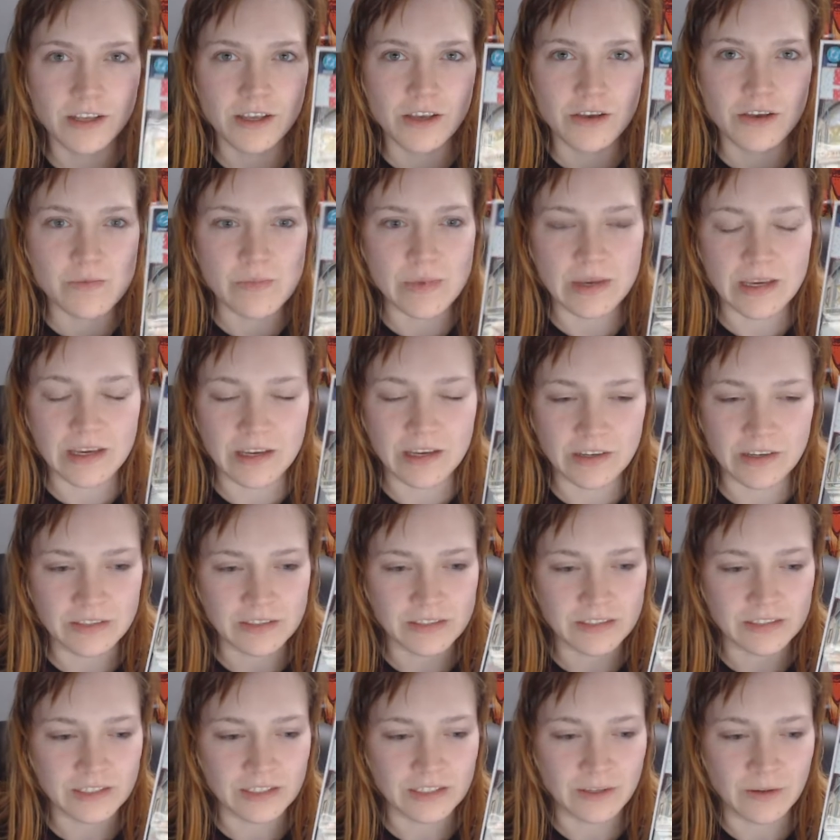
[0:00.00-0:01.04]

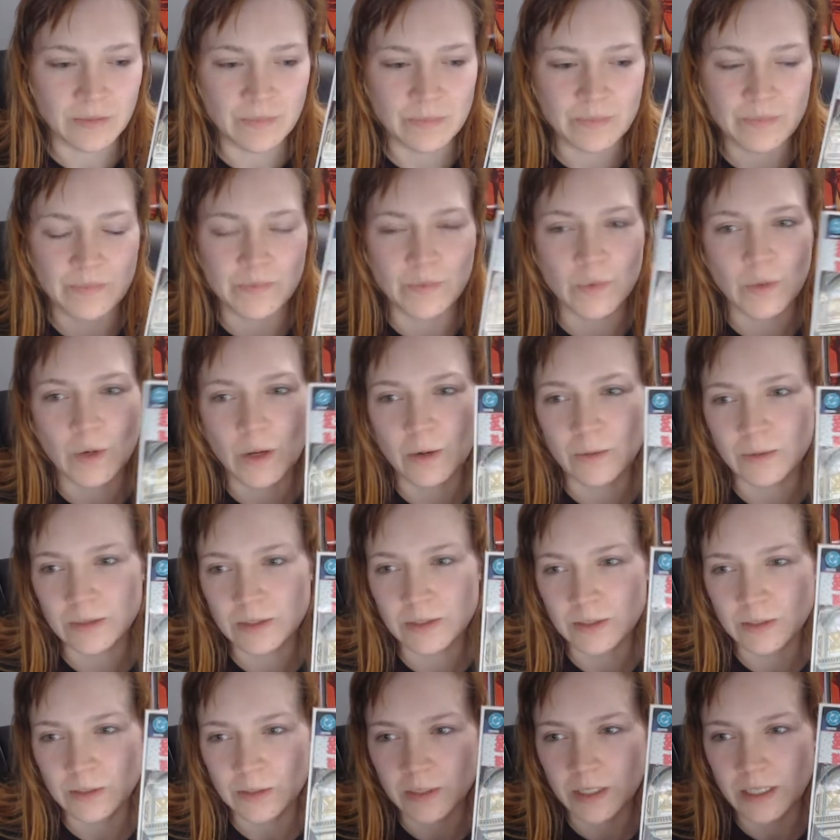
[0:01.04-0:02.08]
because when I was a
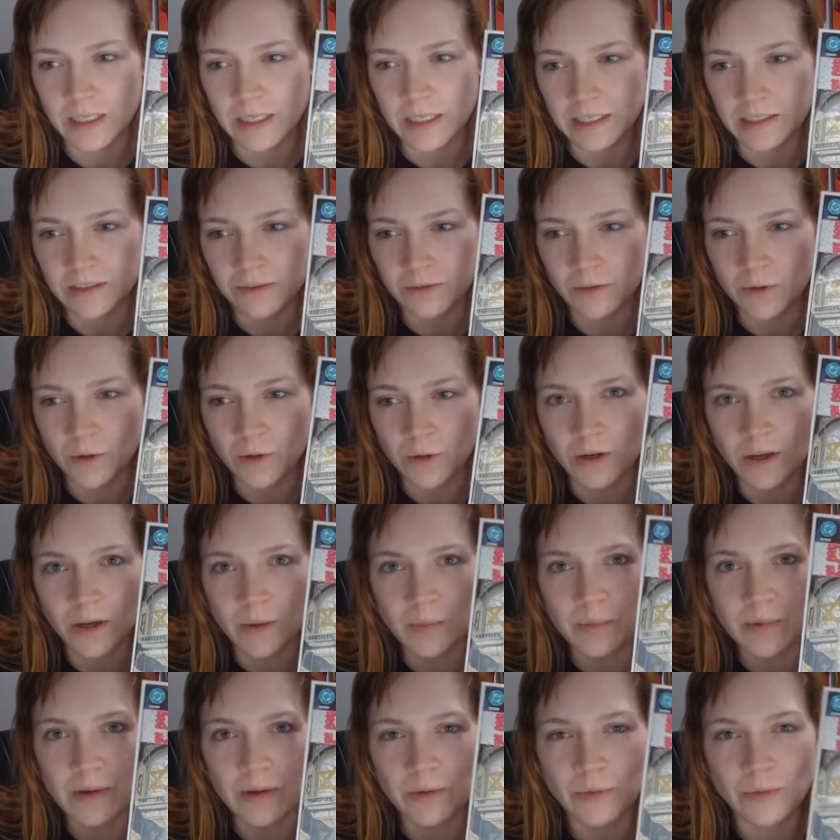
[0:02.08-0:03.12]
little kid growing
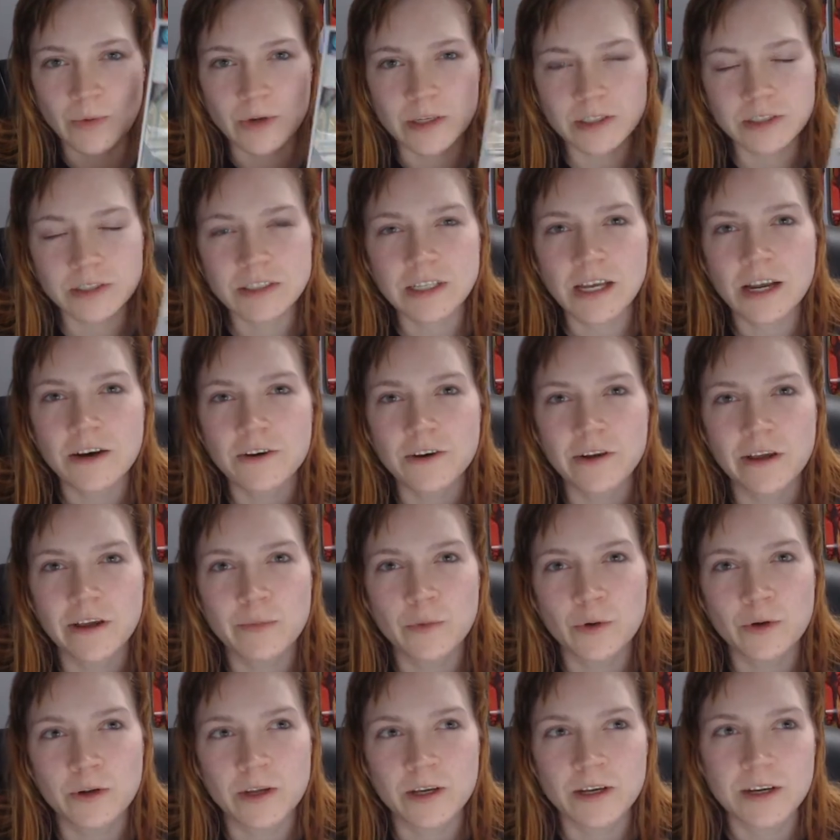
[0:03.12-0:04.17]
up, I watched Saturday
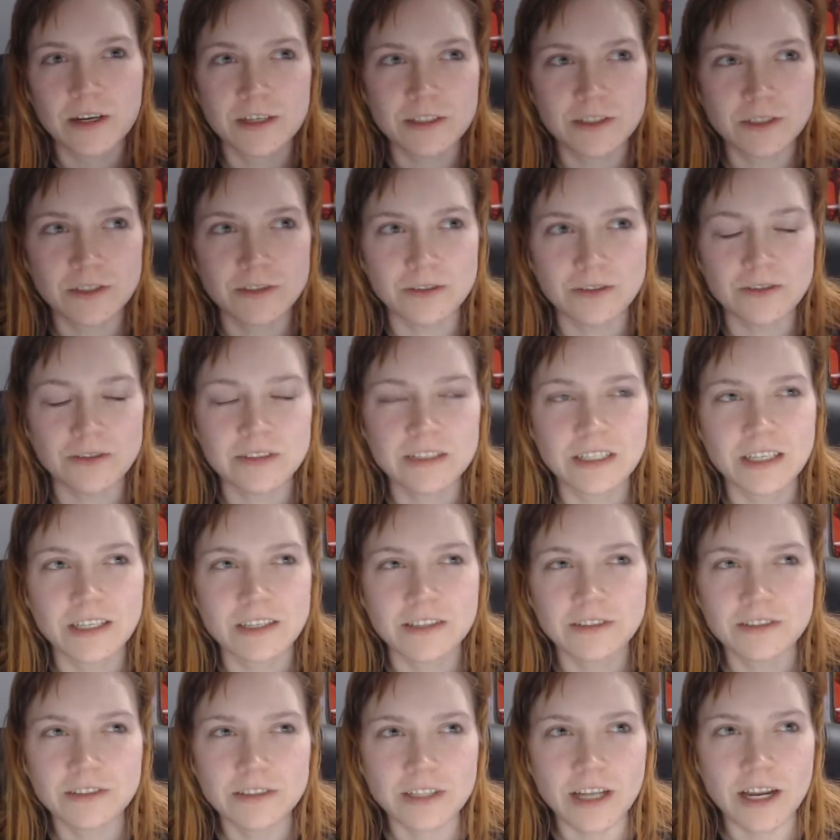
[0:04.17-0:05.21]
morning cartoons,
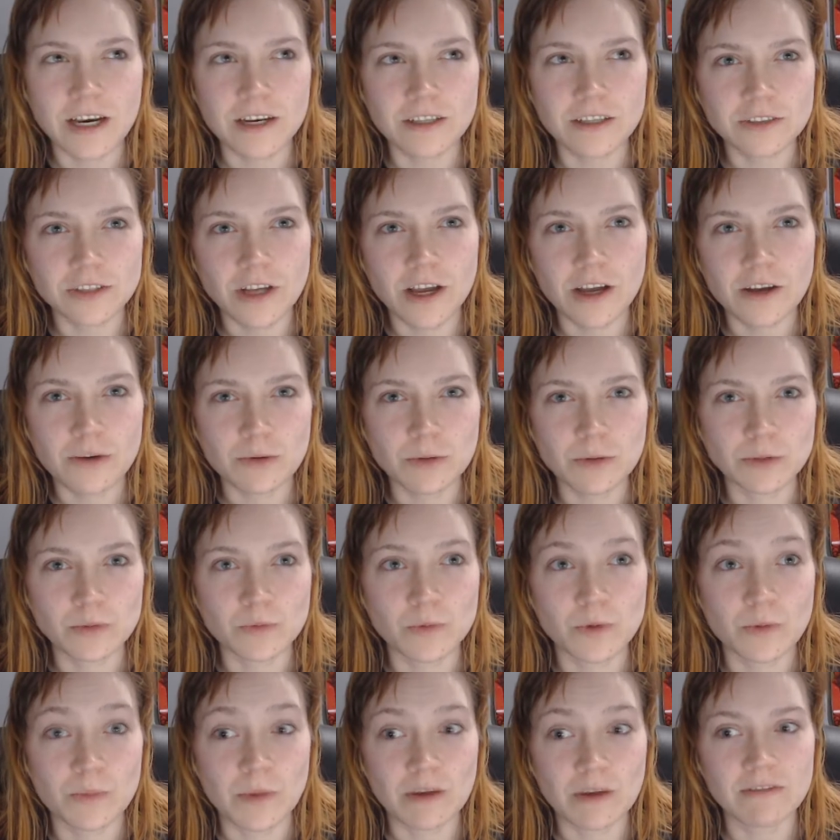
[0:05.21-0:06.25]
and Static Shock was
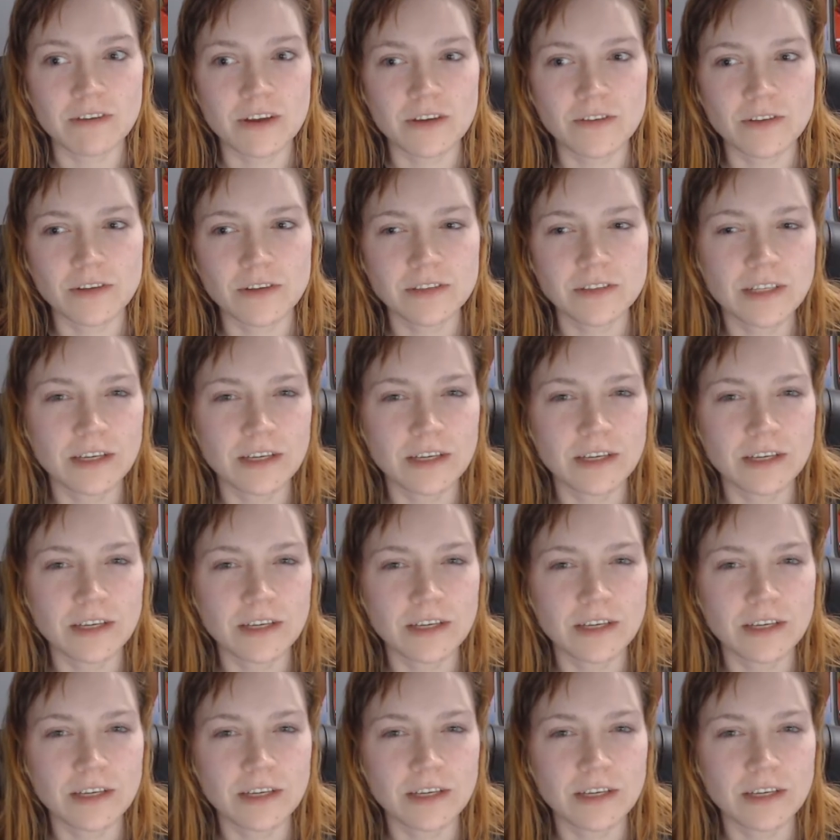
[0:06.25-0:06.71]
one of my favorites.